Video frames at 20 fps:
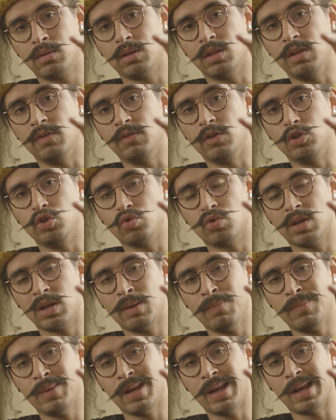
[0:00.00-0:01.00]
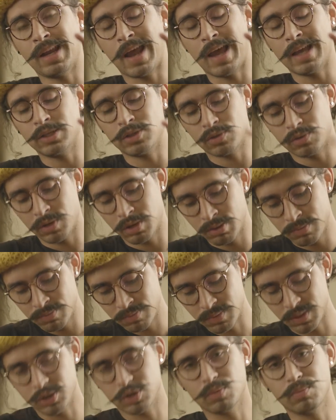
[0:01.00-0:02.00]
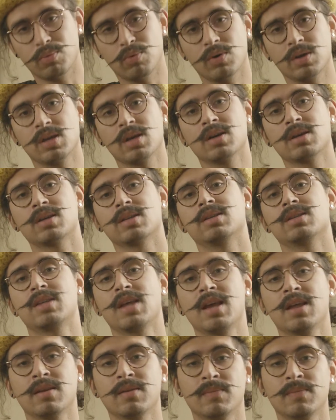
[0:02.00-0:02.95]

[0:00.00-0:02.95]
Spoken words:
live the dream, eat ice cream. It's your boy YungContent.